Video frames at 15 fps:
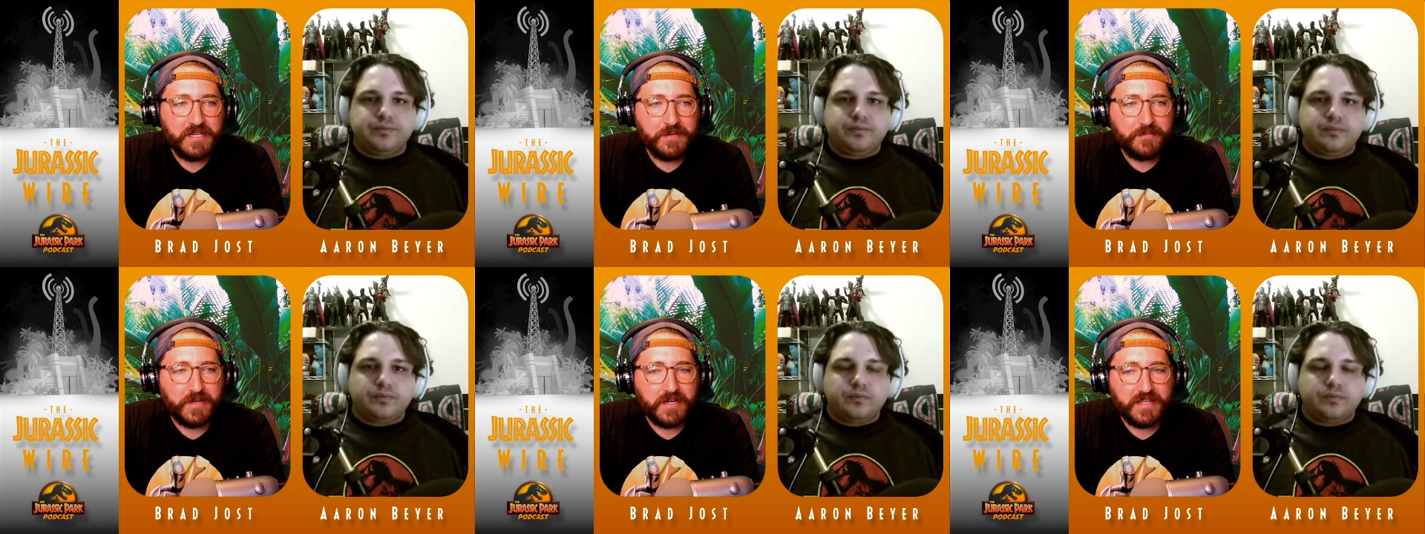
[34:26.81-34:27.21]

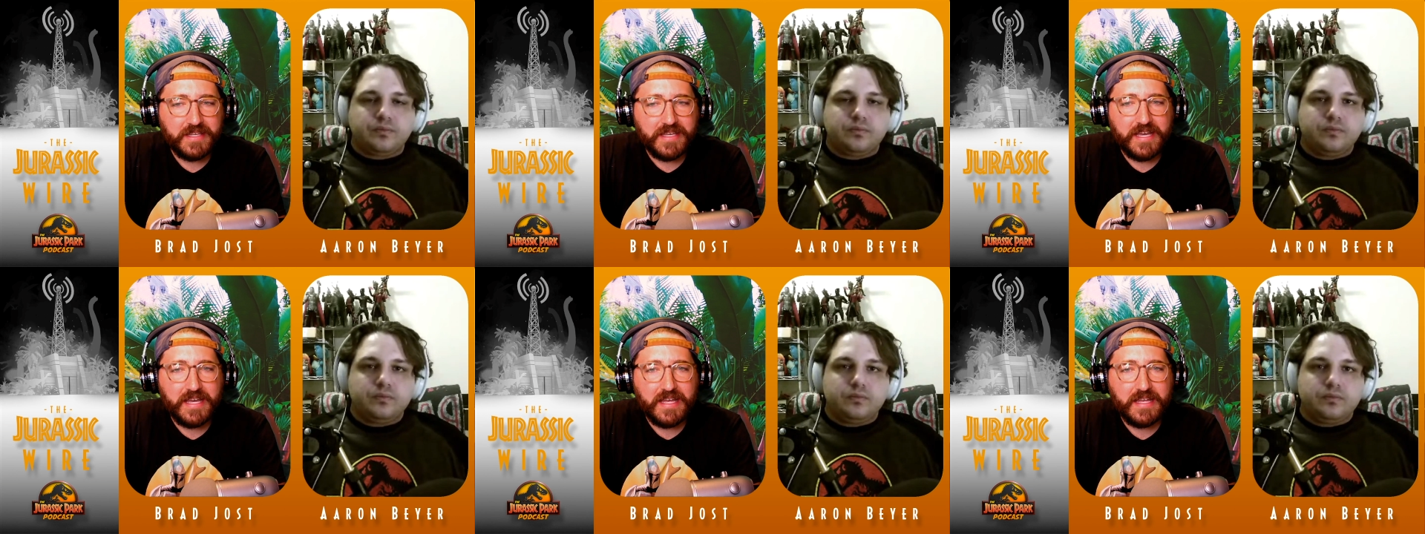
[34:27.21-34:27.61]
Speaker 1: But
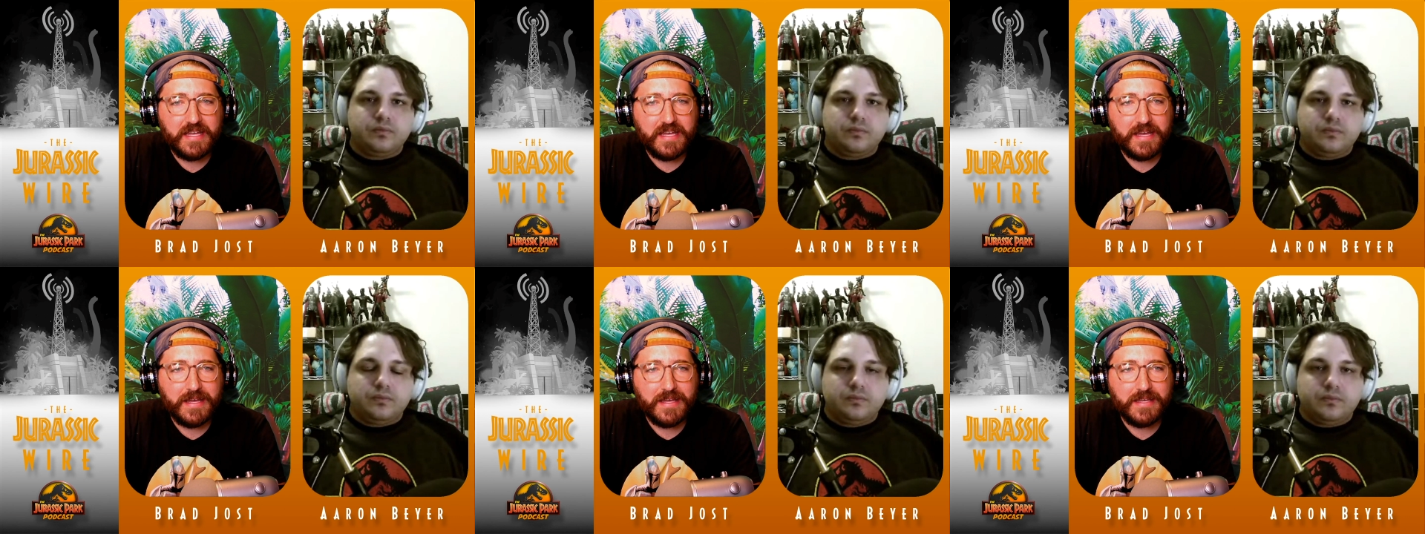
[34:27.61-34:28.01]
yeah,
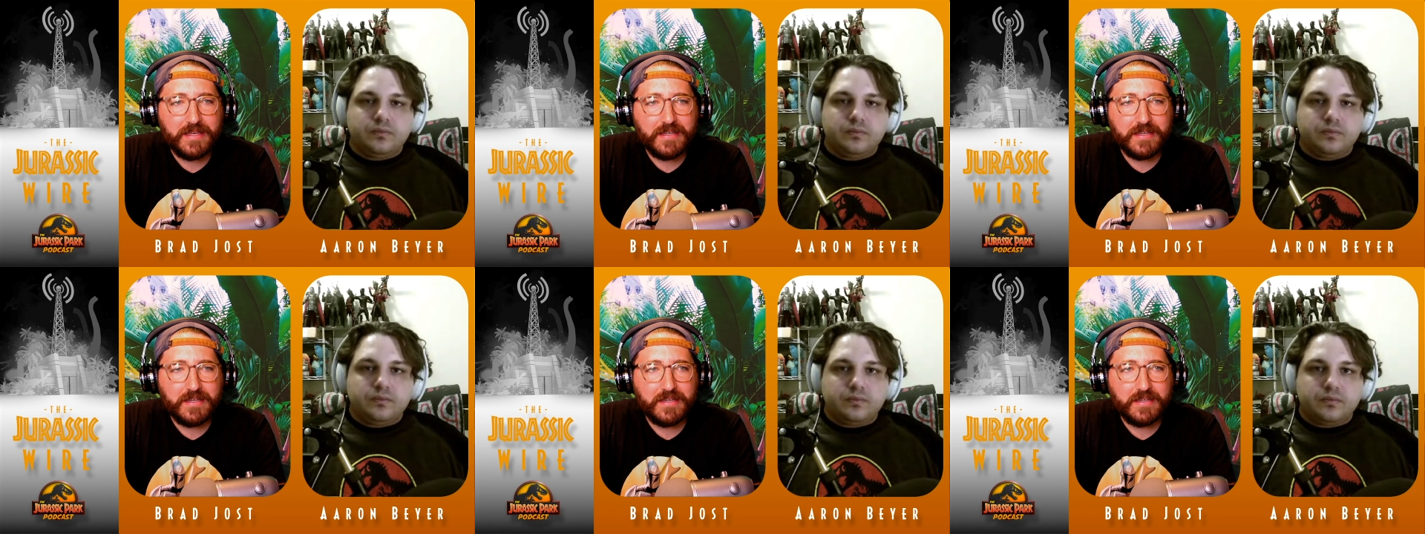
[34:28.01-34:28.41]
I
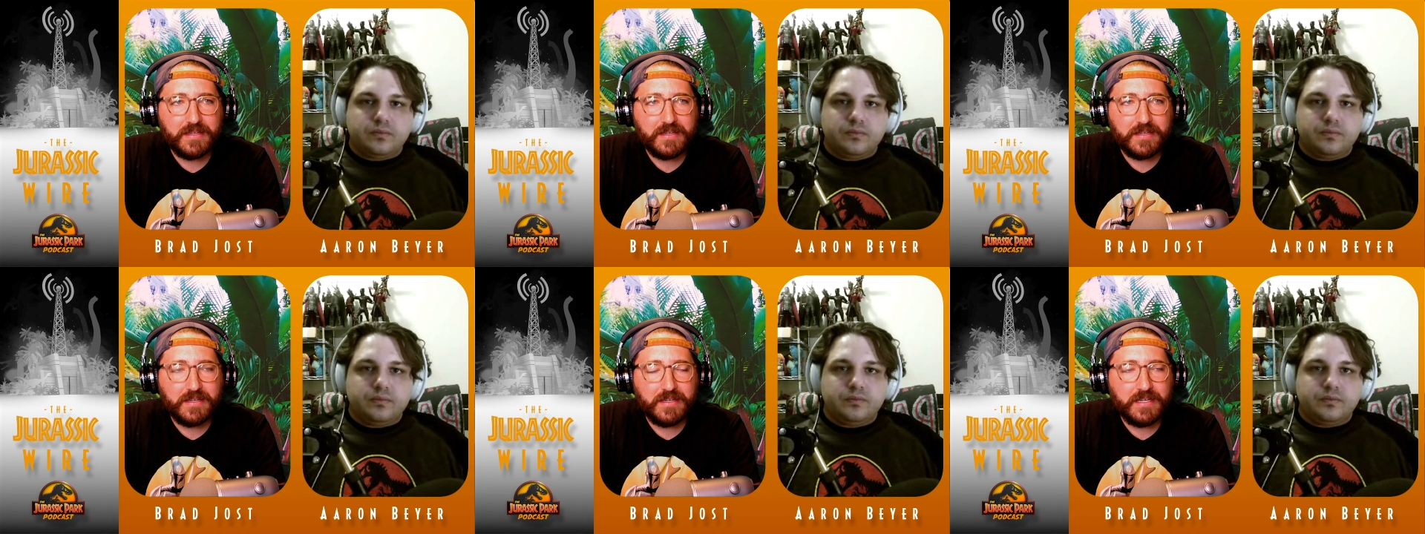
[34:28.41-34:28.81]

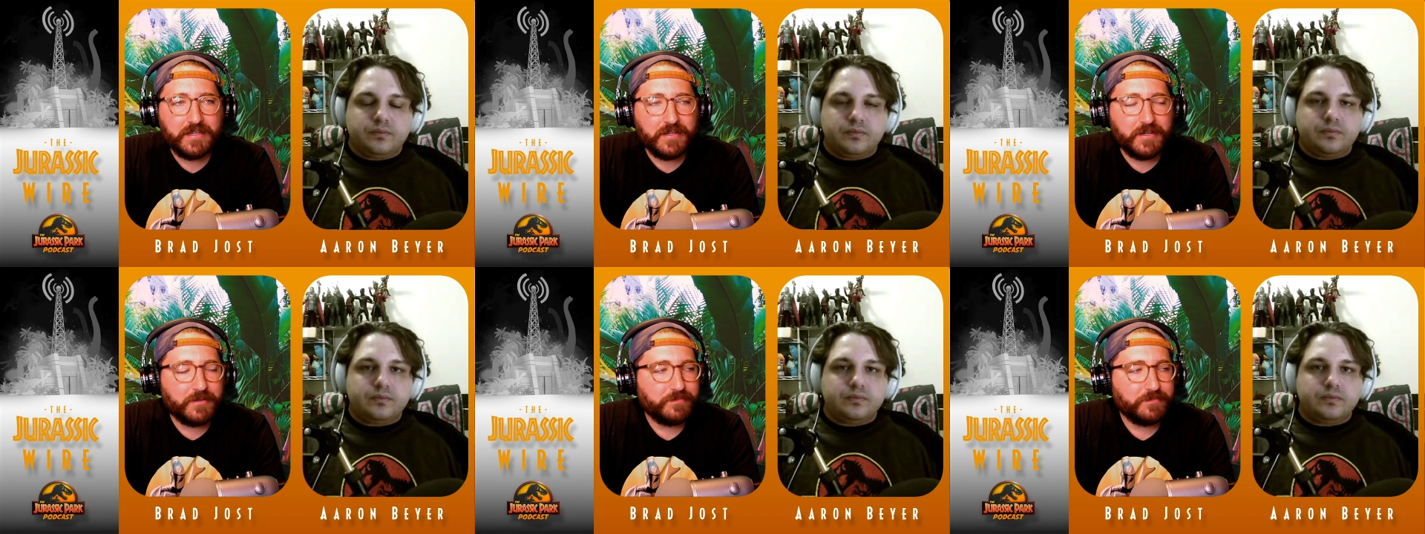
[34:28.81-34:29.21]
I don't
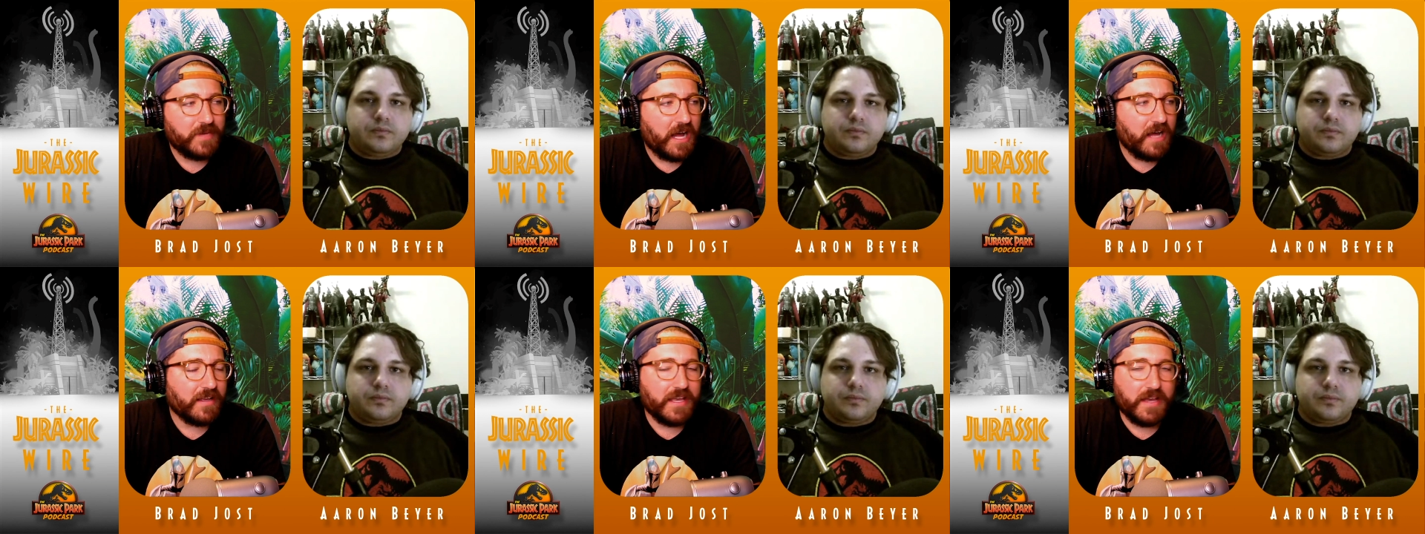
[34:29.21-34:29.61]
know.
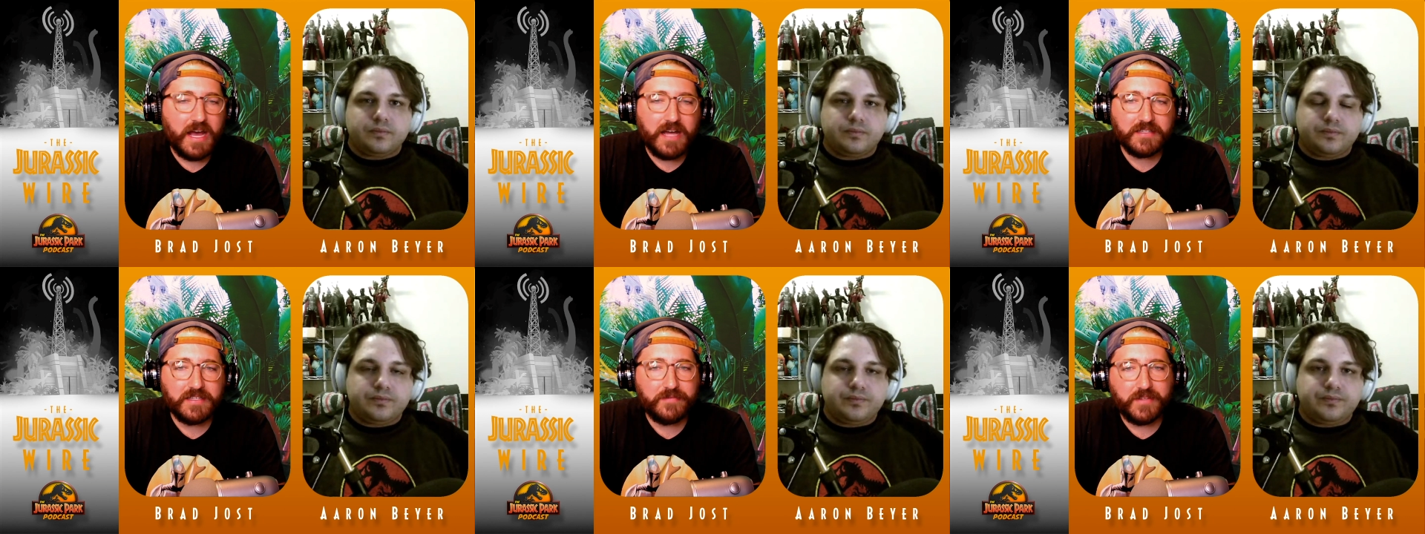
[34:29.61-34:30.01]
I'll get
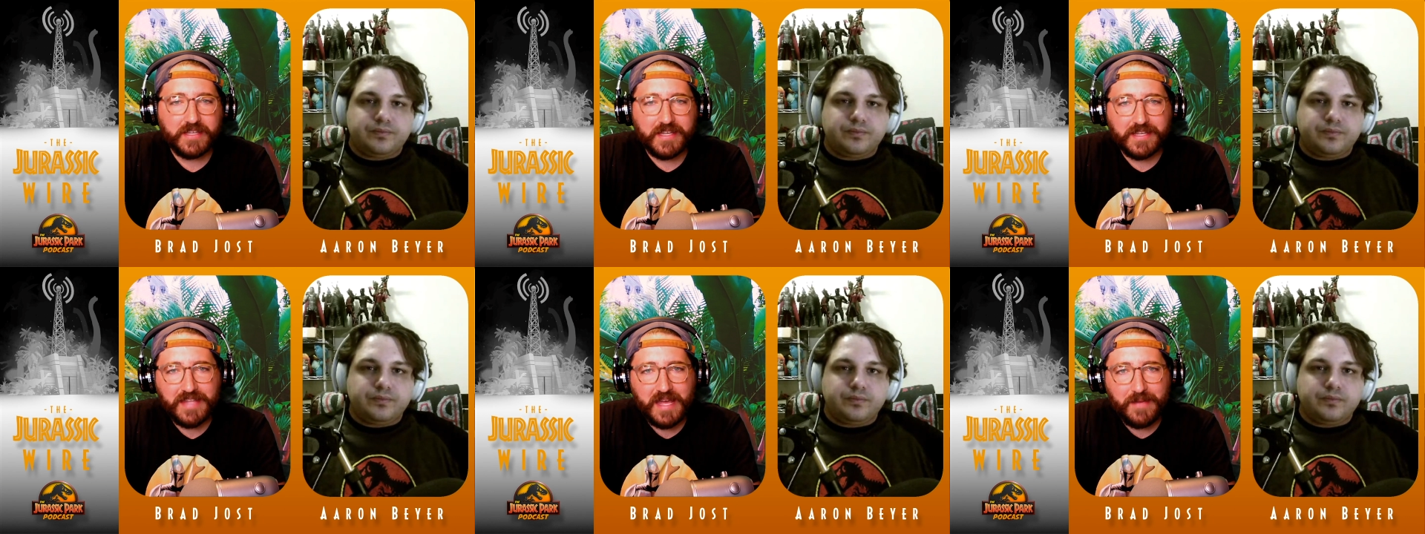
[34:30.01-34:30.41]
I'll definitely
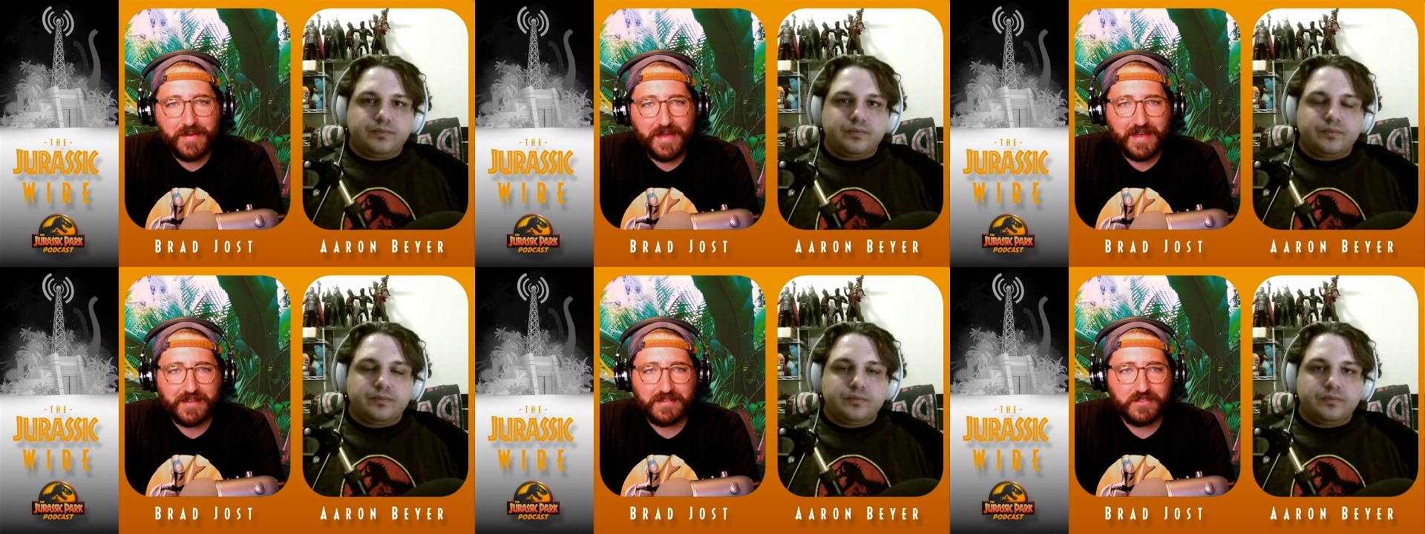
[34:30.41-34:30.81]
get that
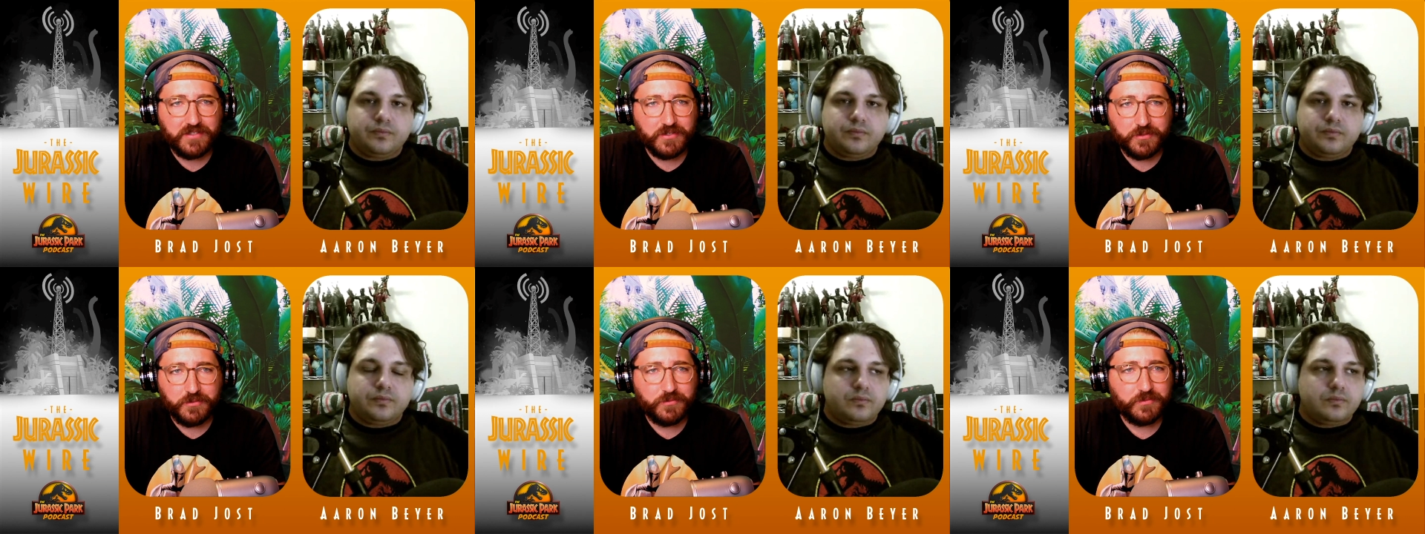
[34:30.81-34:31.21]
pack
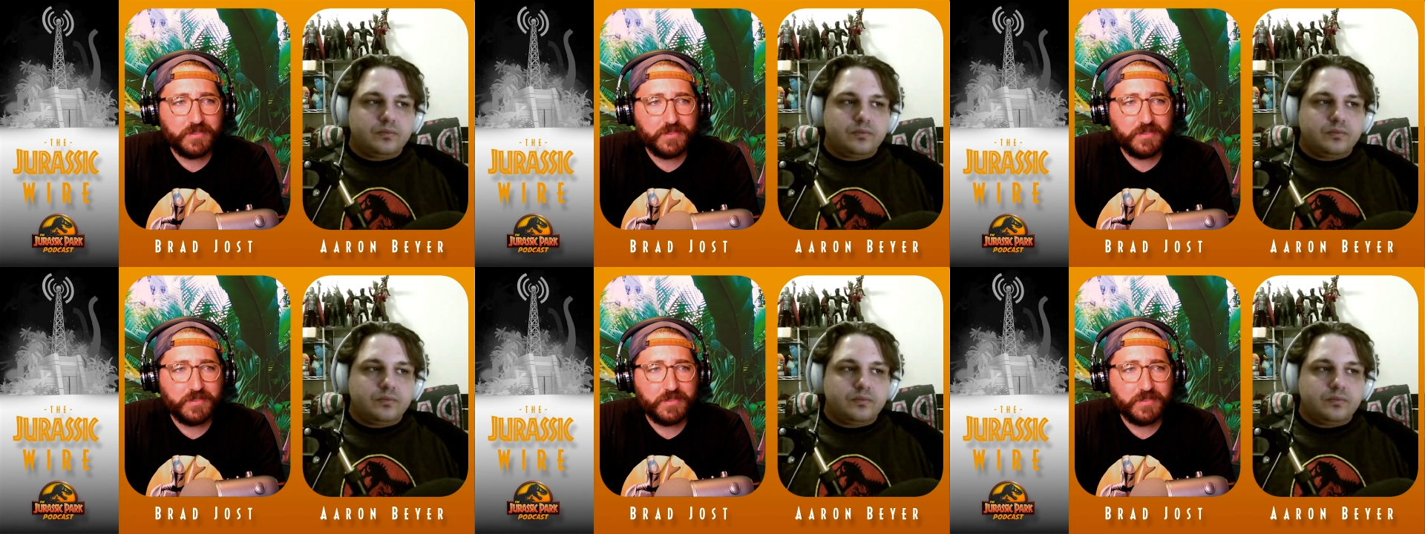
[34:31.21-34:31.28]
too.